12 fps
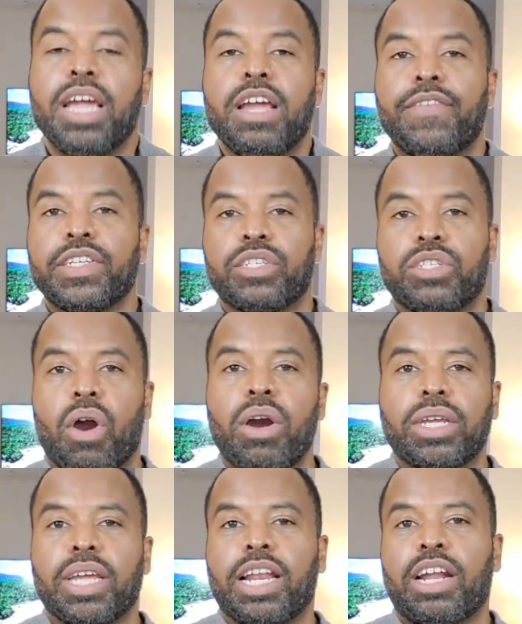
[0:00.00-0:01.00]
If it's
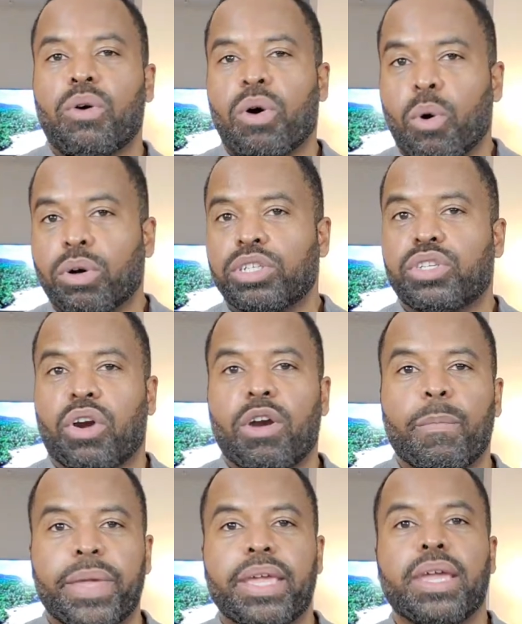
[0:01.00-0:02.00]
dark yellow or
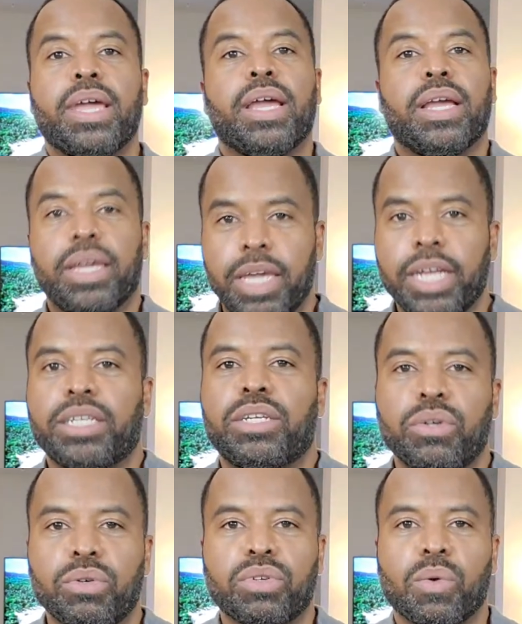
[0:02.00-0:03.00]
syrupy, get
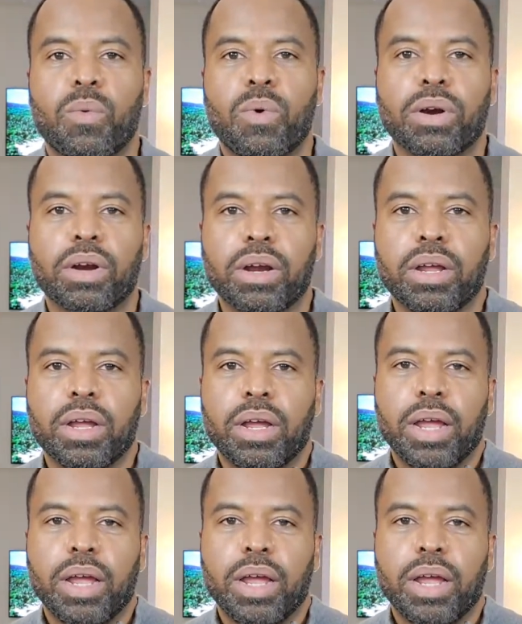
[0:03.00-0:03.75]
to some water.